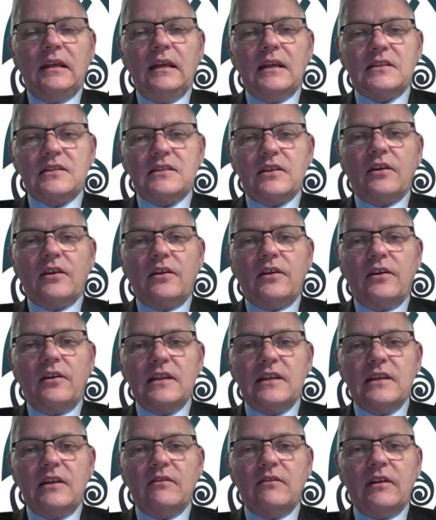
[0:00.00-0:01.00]
It's a
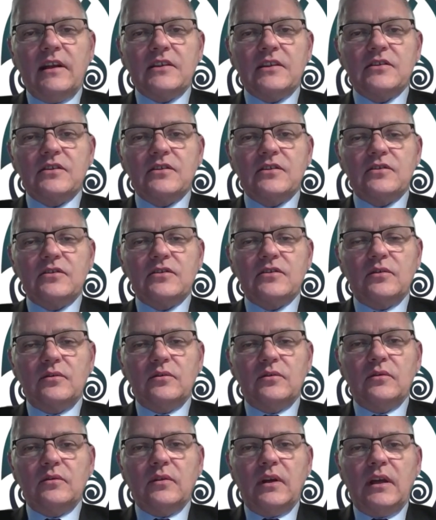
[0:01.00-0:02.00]
currency in relation
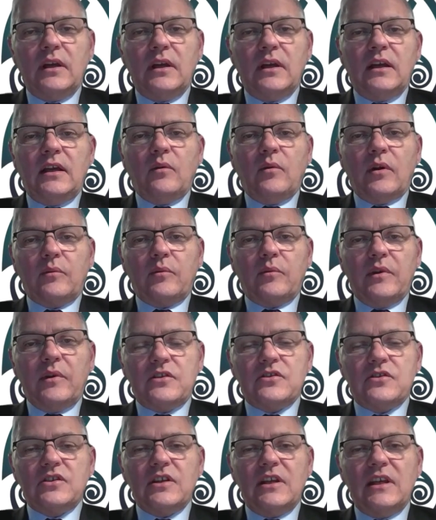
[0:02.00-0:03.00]
to what we
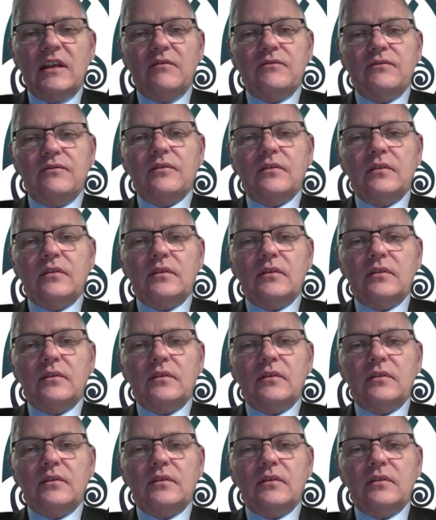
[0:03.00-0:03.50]
achieve.